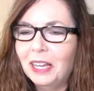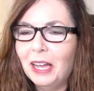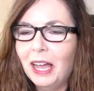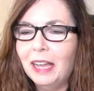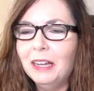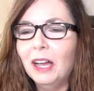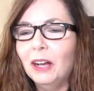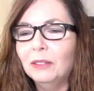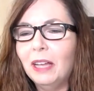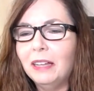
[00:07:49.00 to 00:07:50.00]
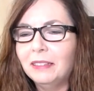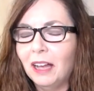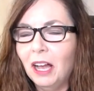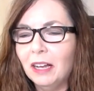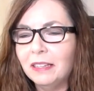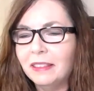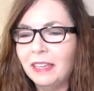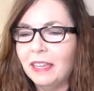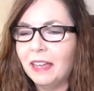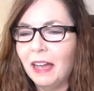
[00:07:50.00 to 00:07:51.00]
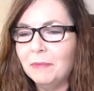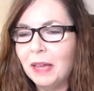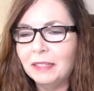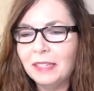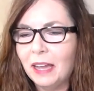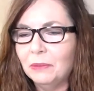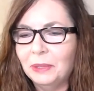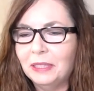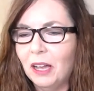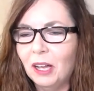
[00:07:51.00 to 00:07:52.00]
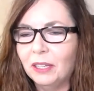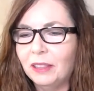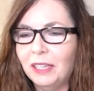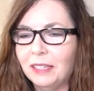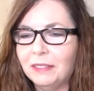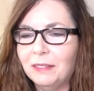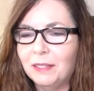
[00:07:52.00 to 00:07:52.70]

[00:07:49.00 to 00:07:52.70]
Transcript: I know at uh, the hug thing, I'm not down with the hug thing,